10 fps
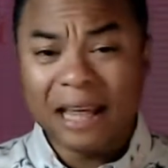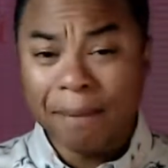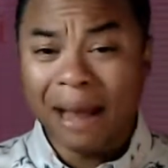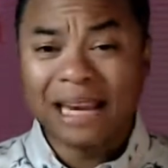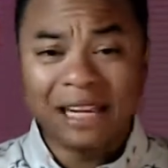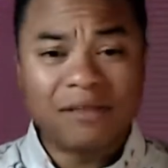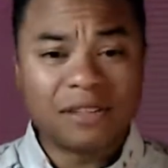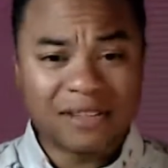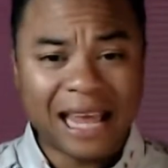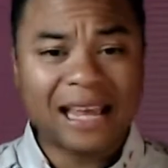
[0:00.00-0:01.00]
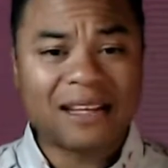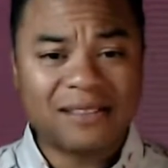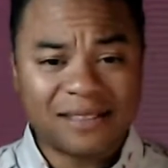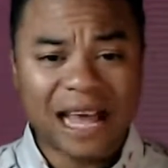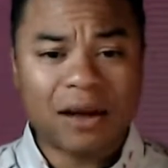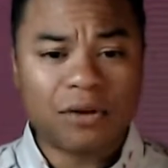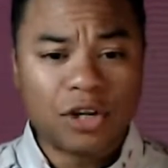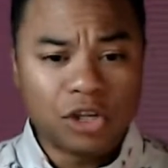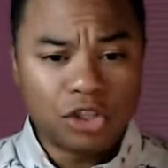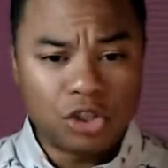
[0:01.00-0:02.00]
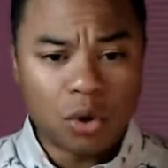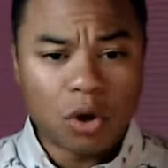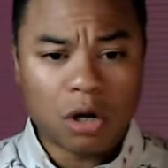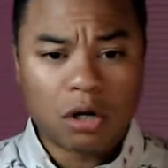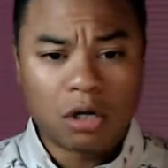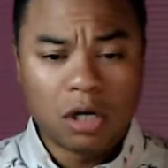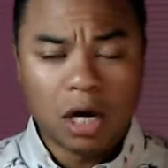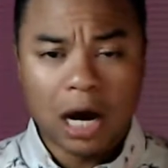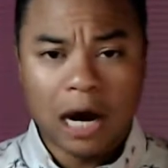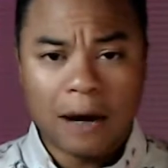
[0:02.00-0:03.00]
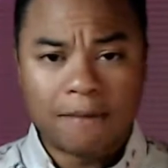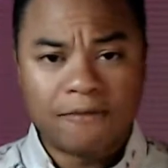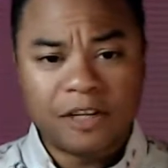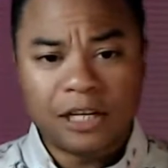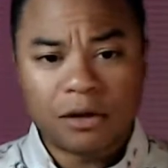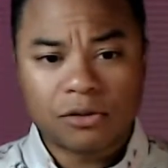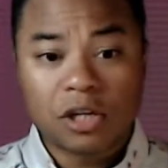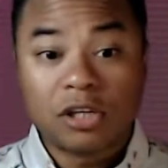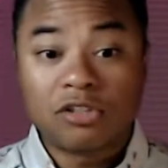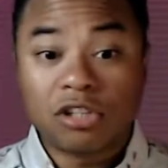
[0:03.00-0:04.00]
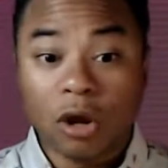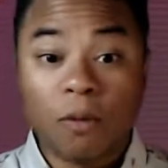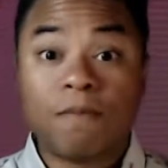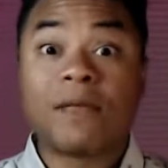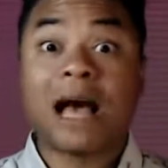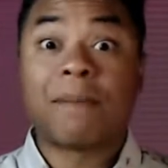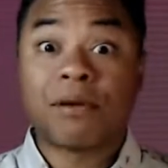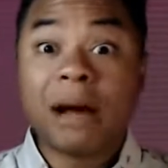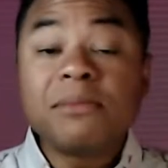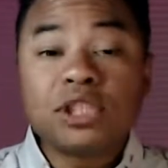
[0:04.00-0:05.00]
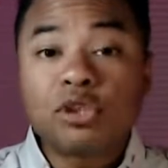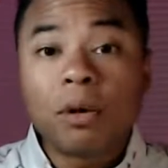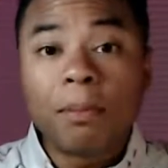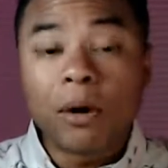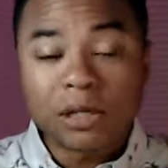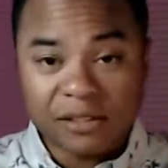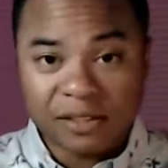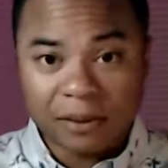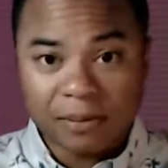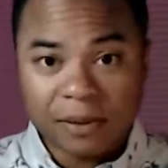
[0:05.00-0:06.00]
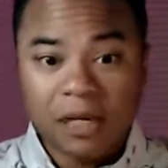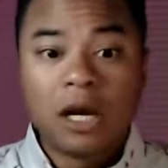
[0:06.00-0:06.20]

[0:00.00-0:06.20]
They might even take down your videos. So I promised you a bonus tip.